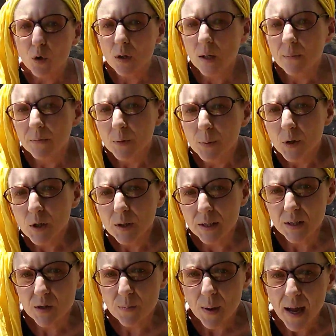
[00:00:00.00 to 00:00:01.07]
comfortable.
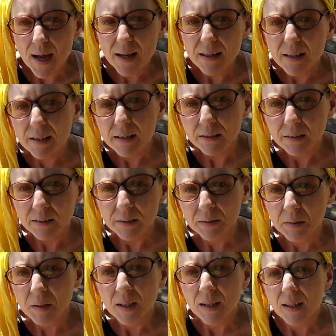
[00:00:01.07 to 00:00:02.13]
It's padded
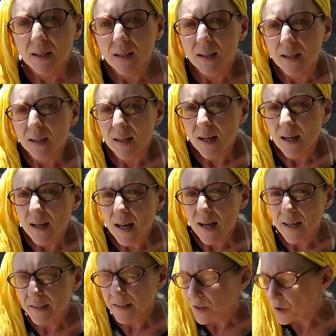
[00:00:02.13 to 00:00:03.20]
and